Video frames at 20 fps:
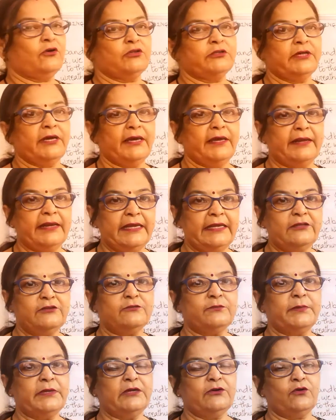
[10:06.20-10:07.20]
or the
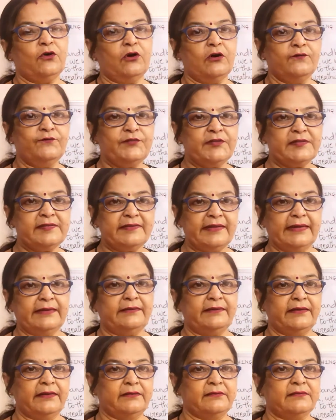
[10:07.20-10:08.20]
arrangement of the
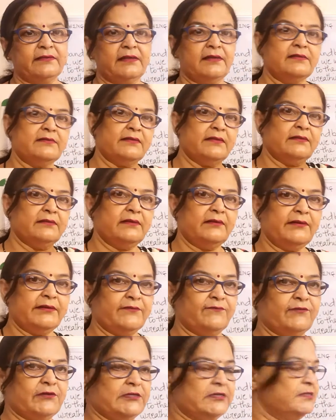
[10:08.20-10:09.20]
sentence is in the
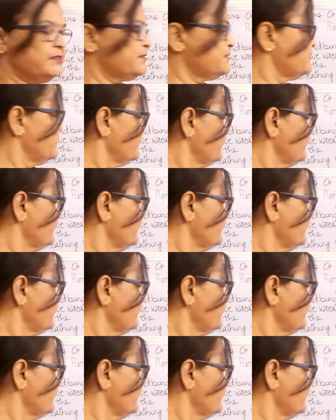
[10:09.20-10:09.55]
reverse